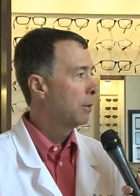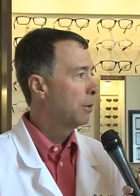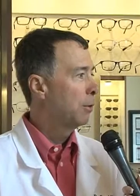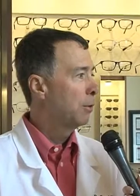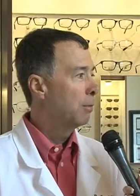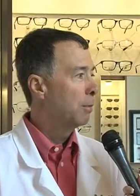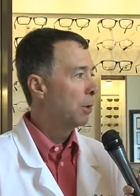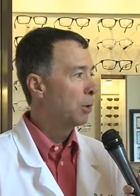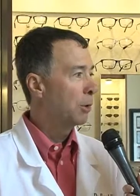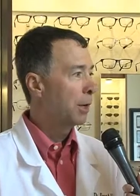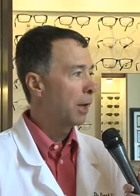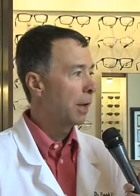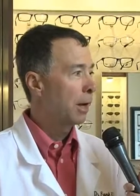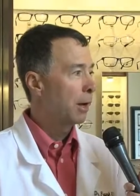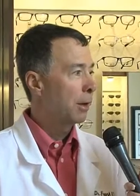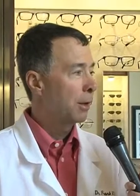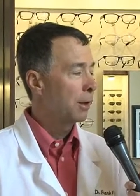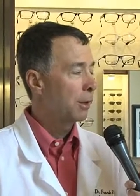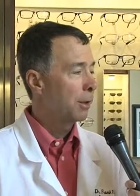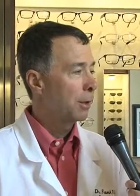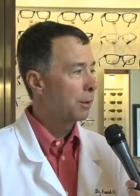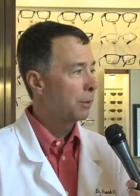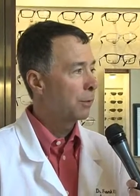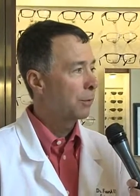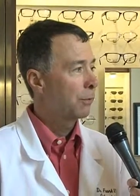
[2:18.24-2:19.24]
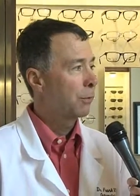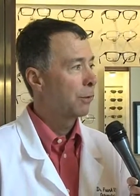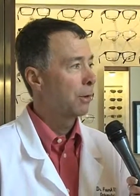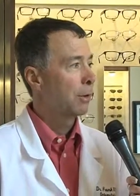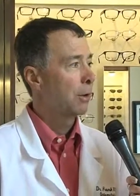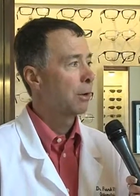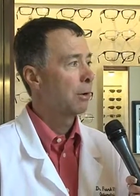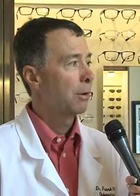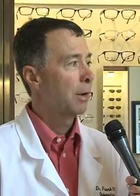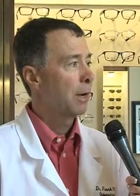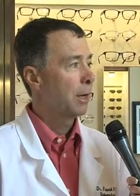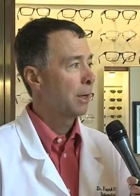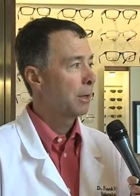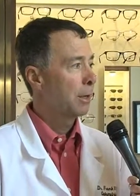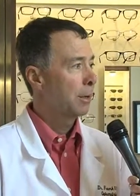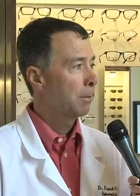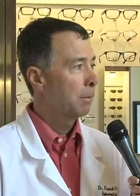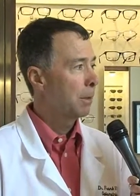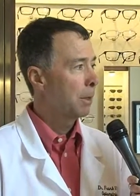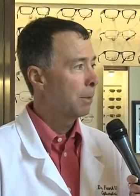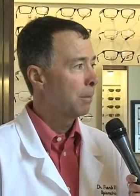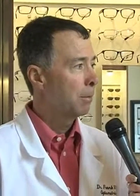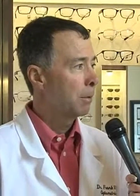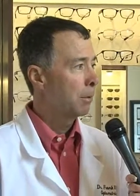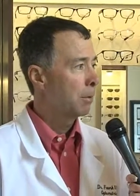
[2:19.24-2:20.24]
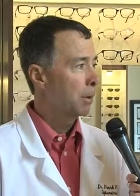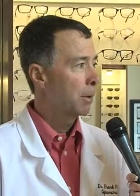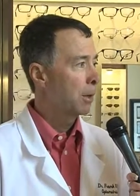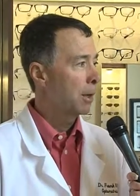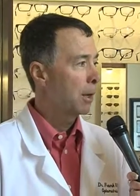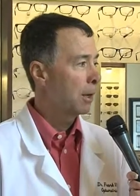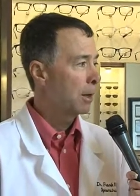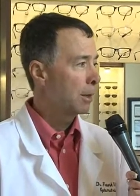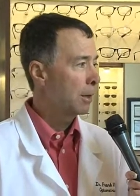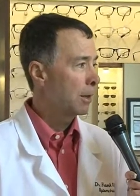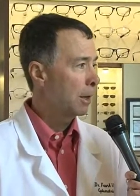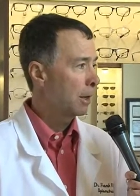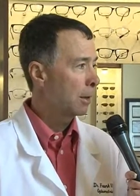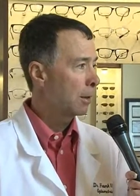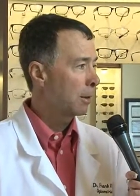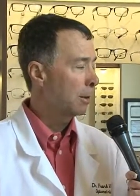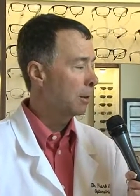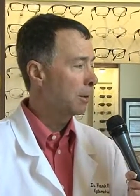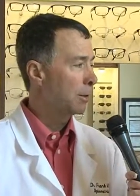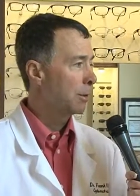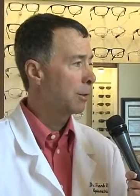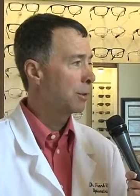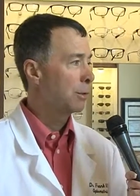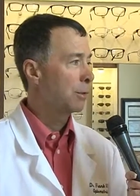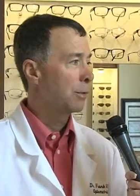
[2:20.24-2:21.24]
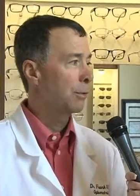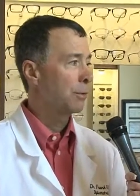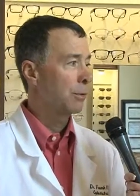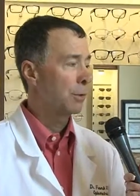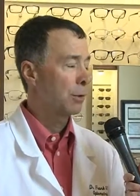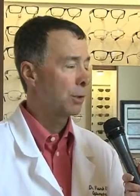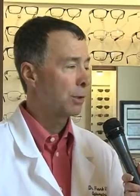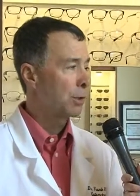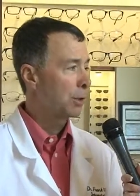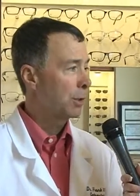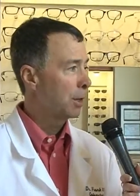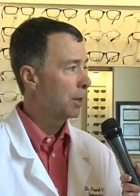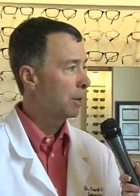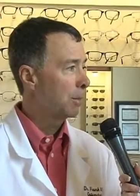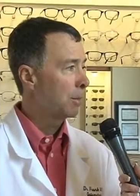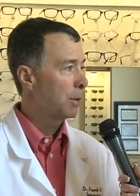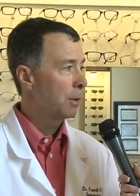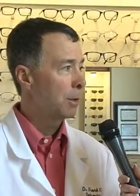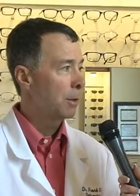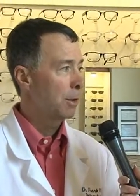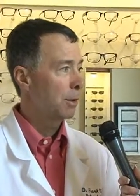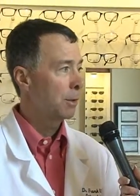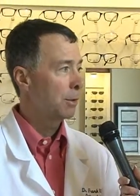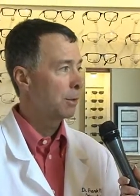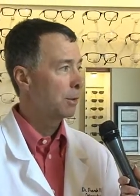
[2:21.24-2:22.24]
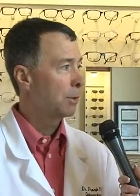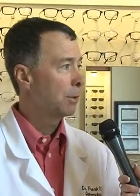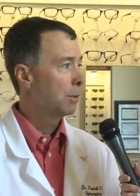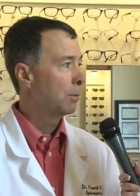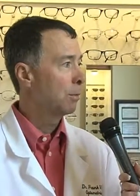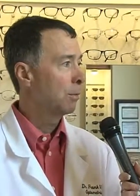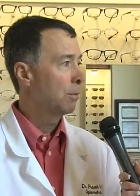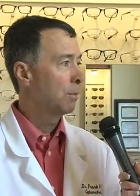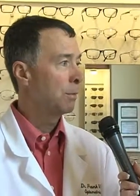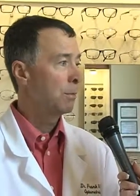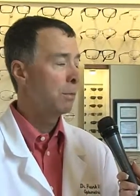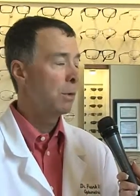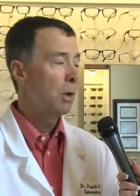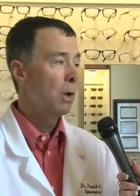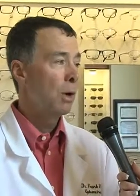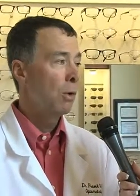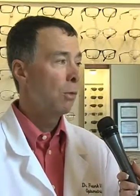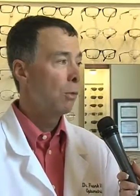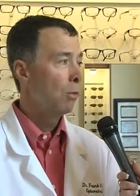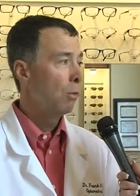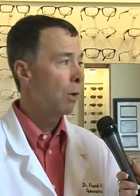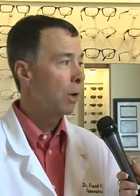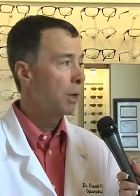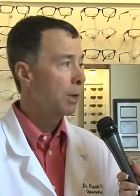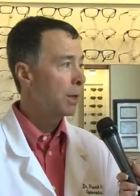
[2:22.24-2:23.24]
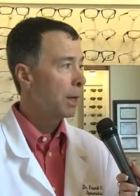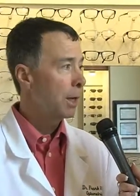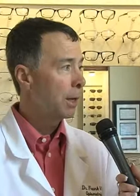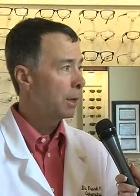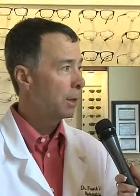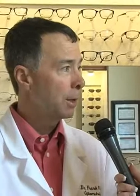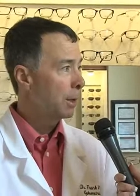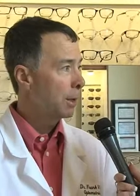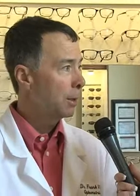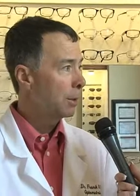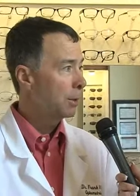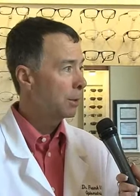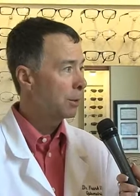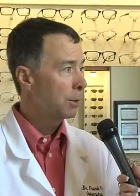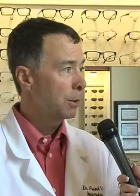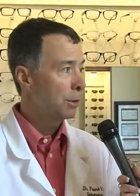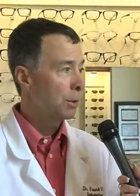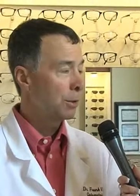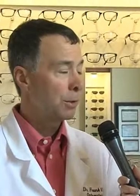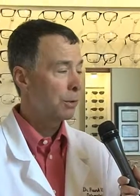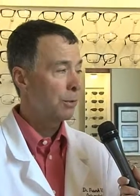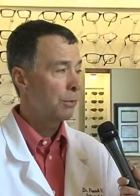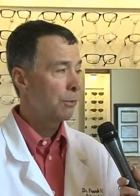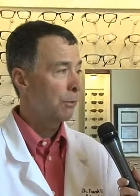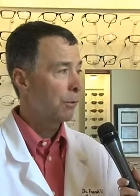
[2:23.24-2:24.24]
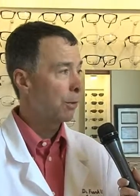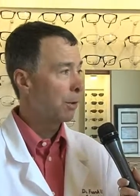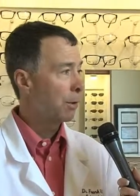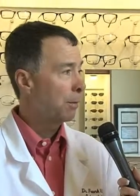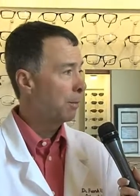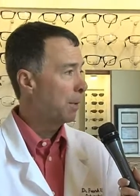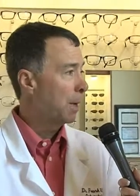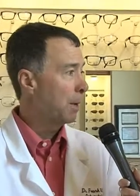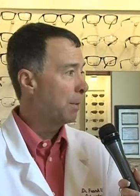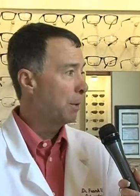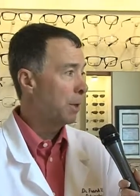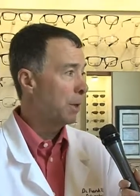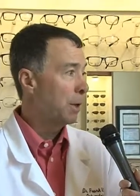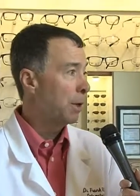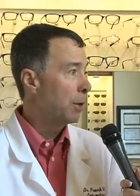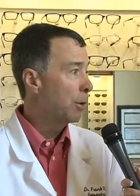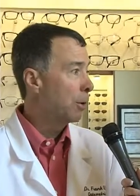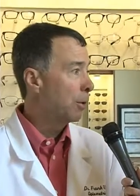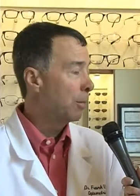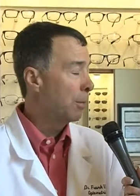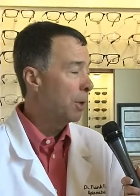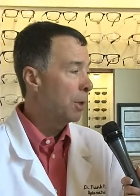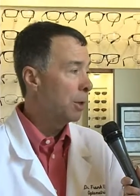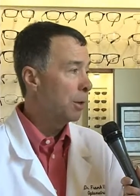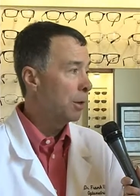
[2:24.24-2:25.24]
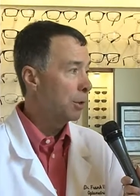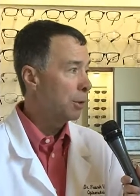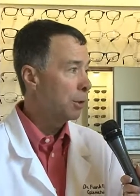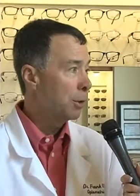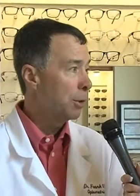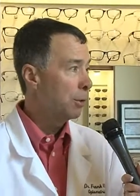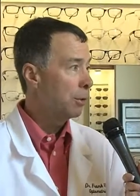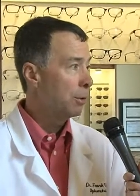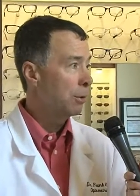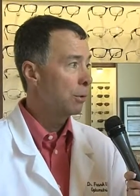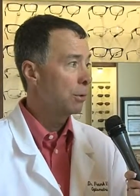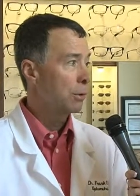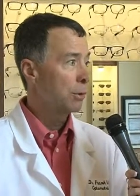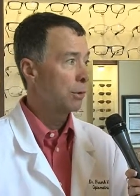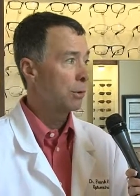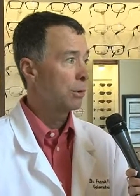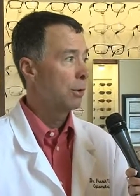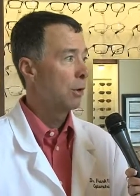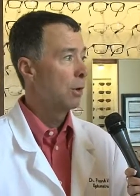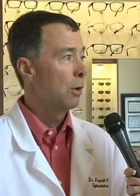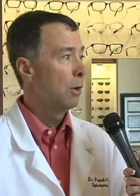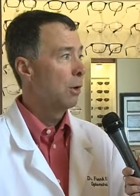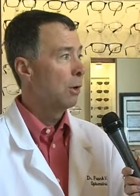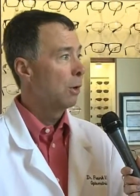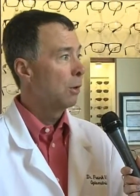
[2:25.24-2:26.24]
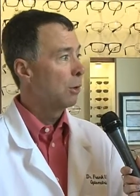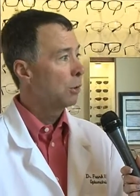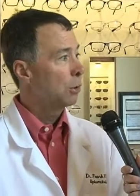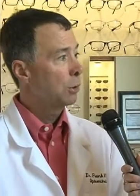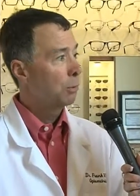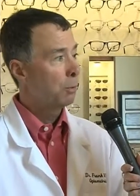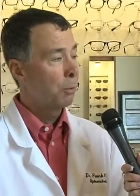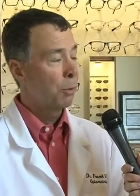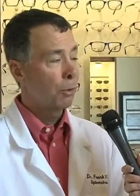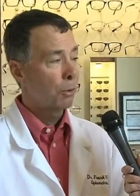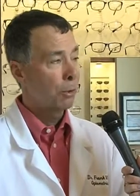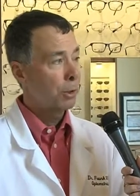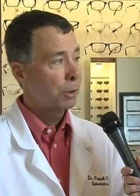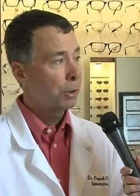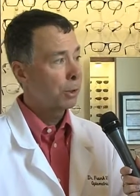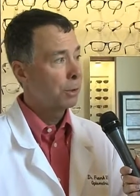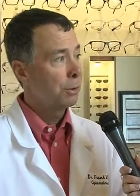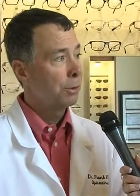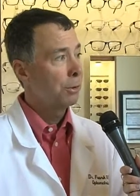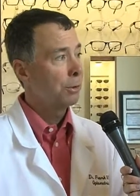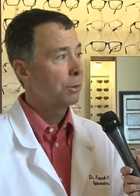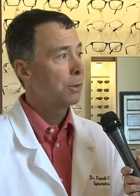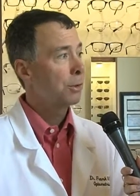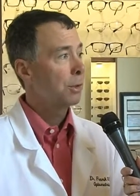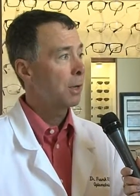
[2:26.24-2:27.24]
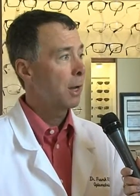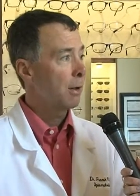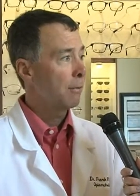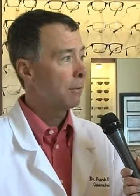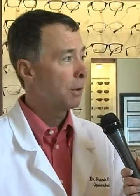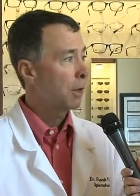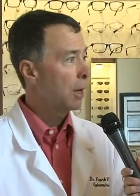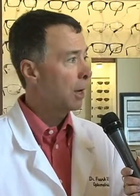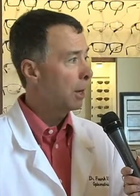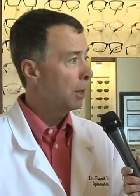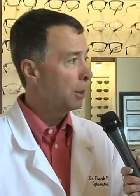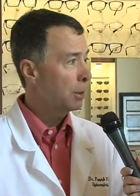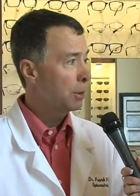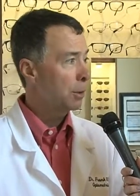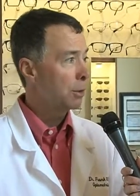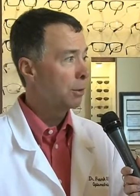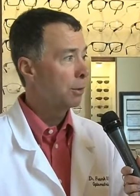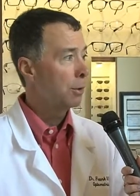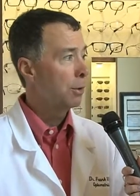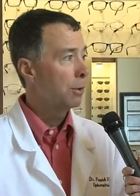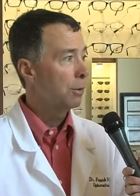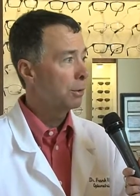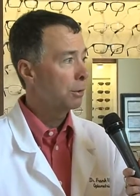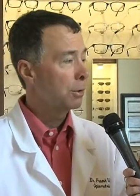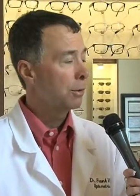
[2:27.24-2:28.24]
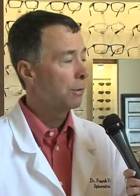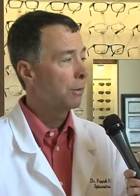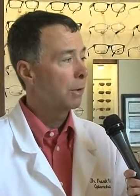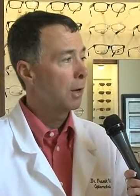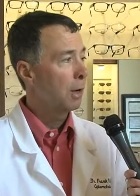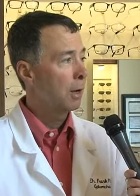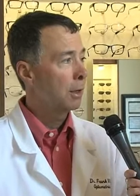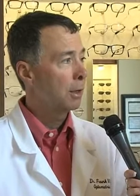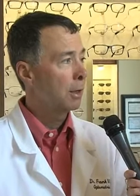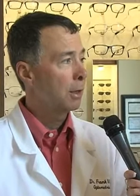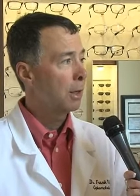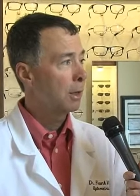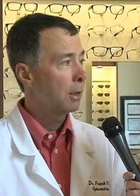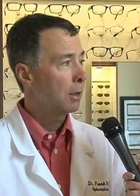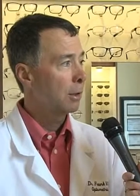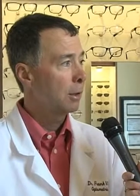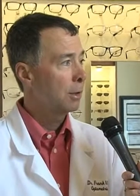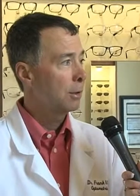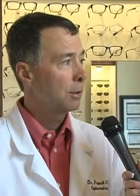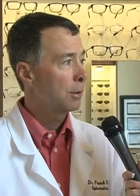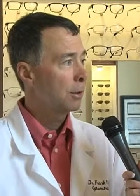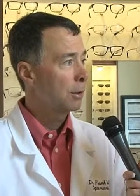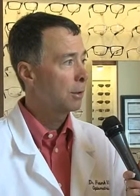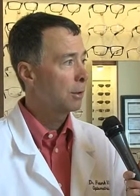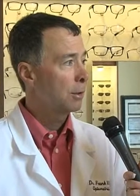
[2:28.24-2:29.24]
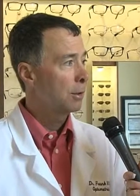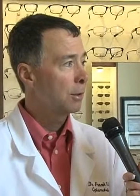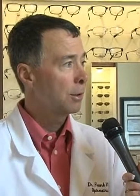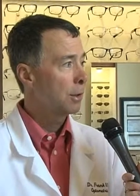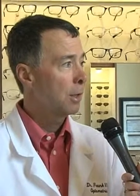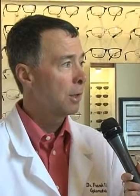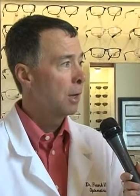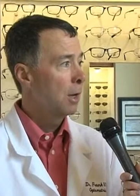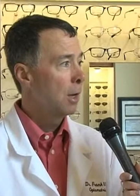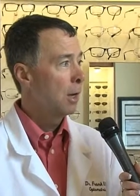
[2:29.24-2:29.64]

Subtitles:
new modalities for correcting people with contact lenses, for astigmatism, one-day lenses, for maybe intermittent use, sports use, avocational use of contact lenses.